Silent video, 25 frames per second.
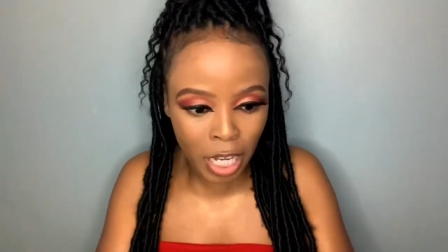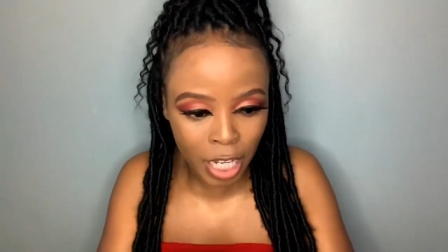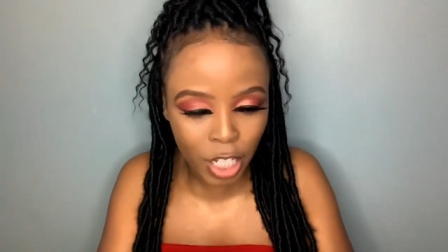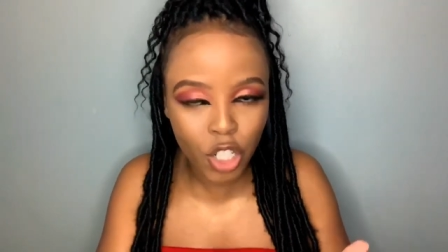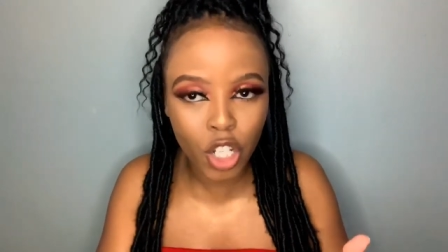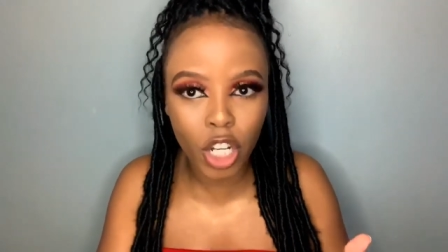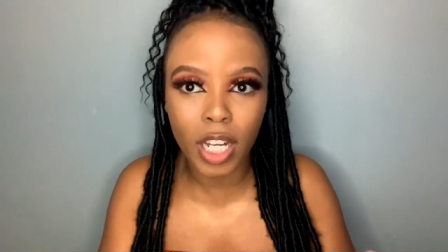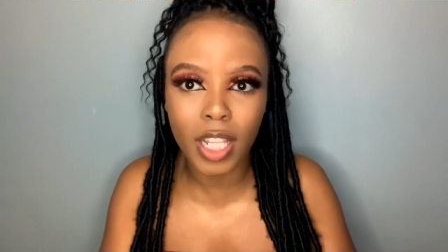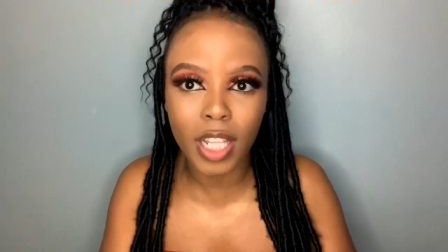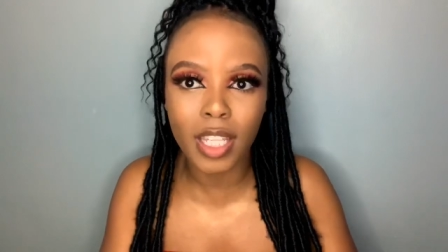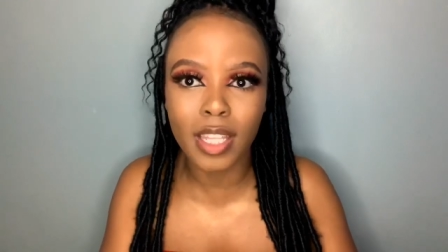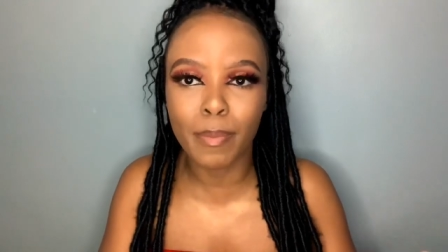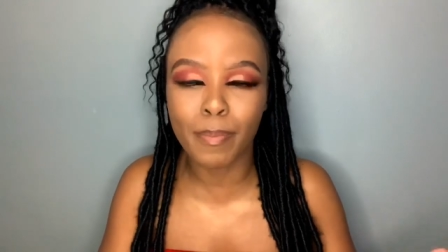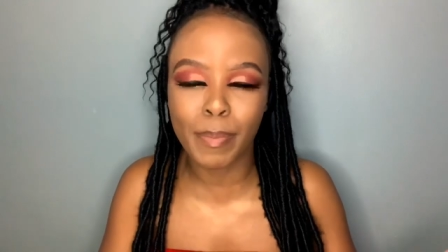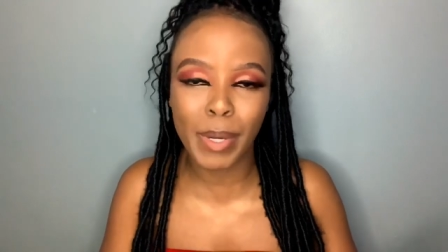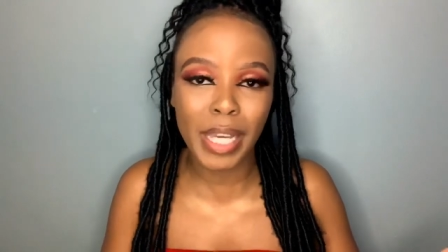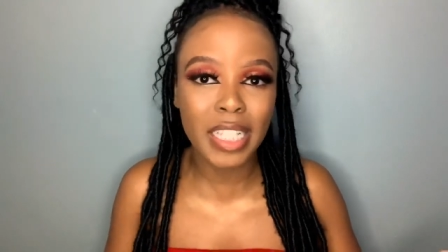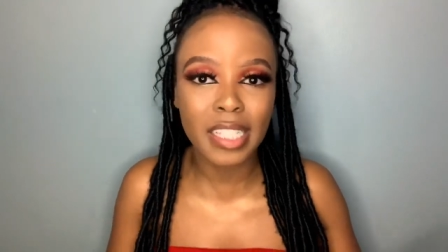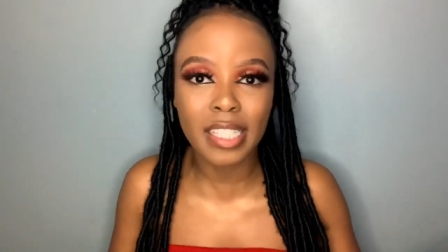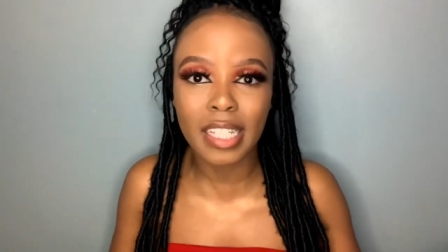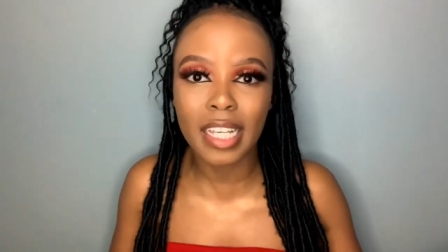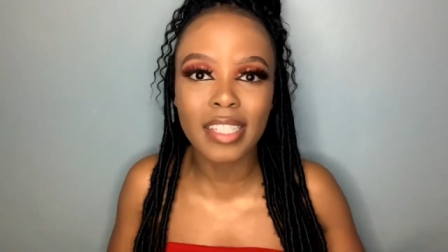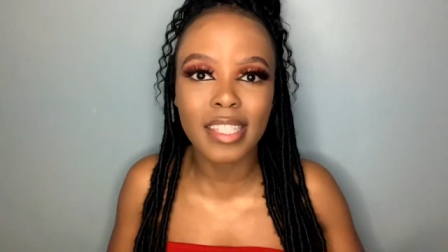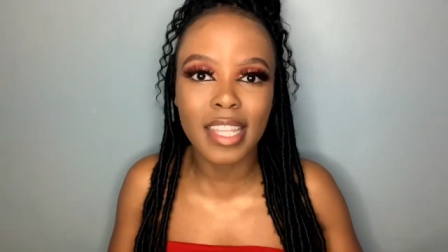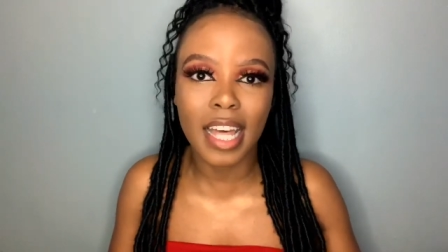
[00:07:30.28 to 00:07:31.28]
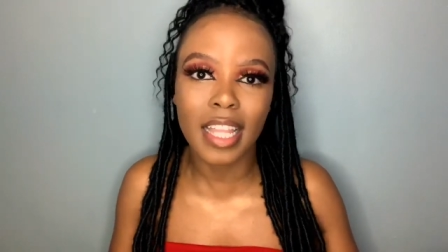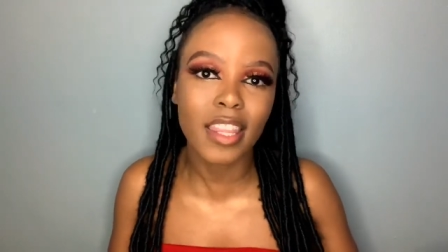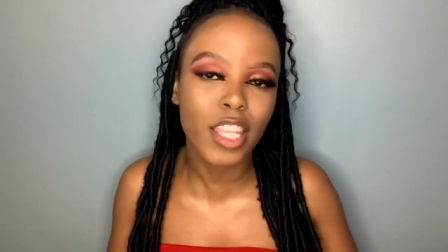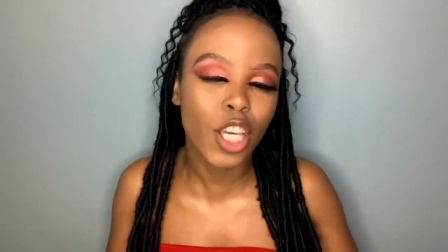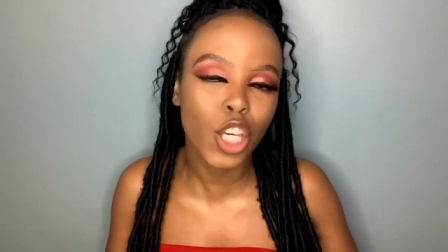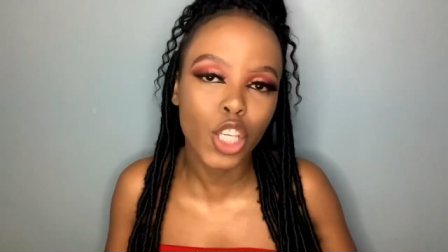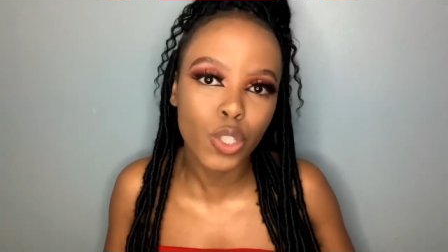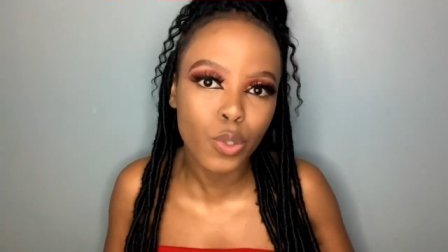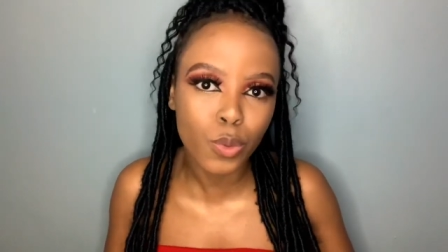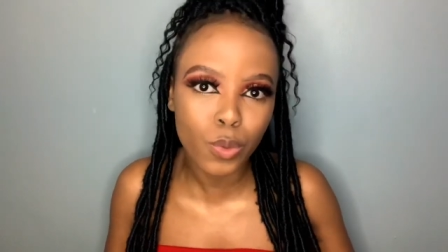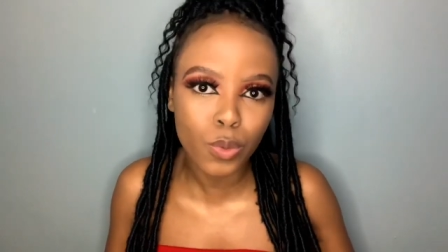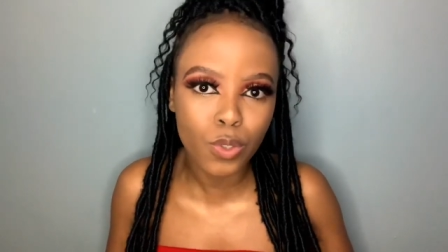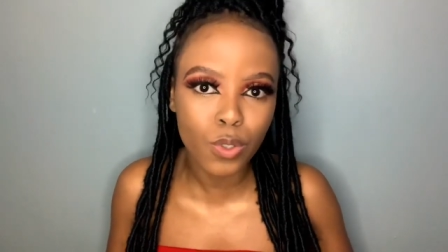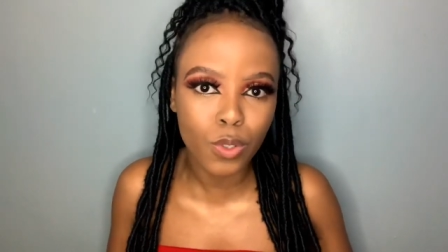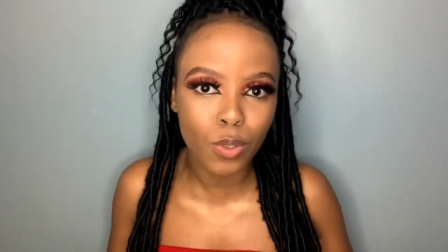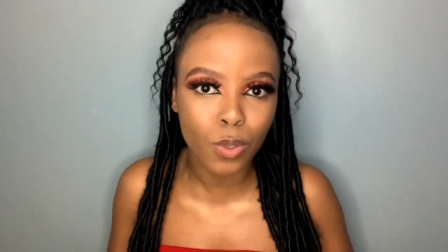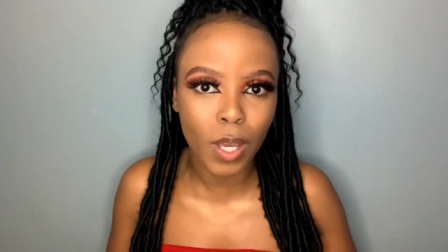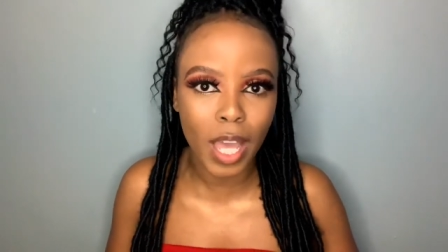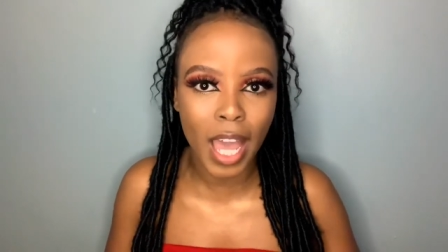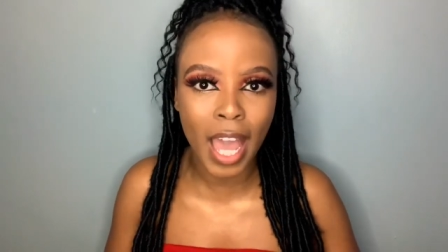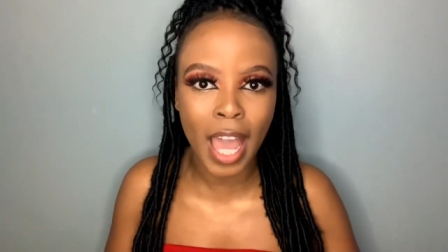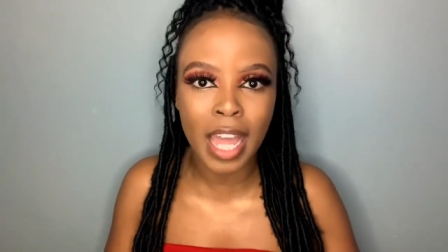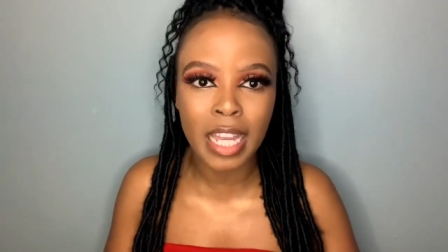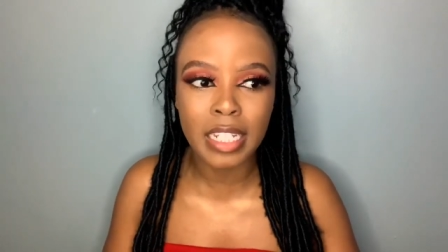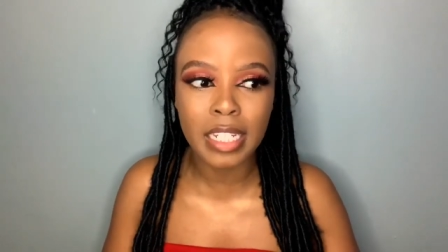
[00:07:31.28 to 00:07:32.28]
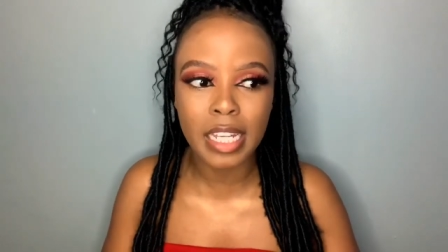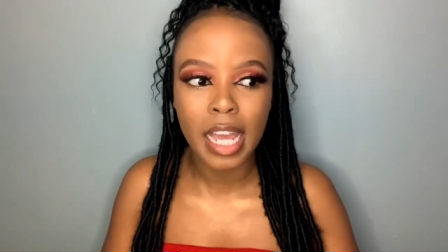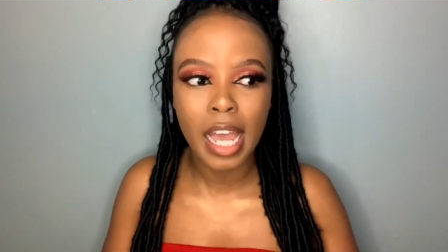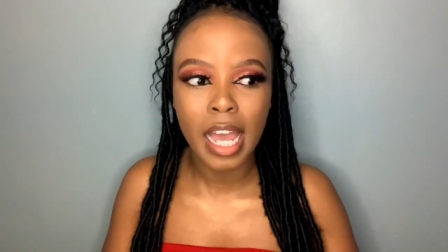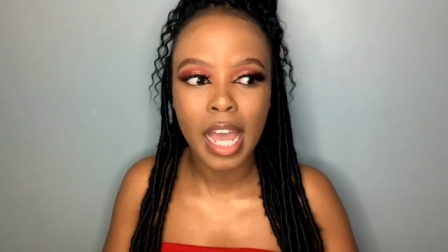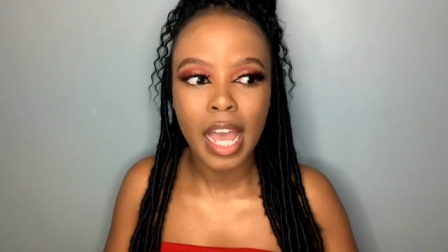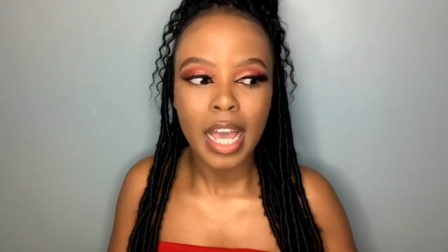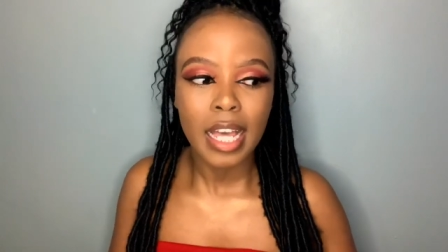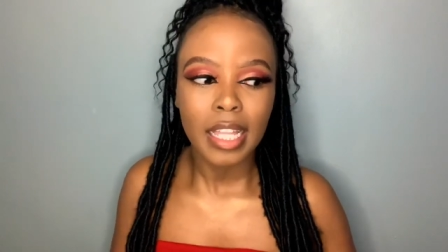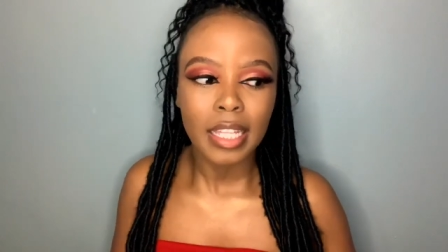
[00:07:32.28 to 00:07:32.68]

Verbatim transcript: literally the basics that they're used to and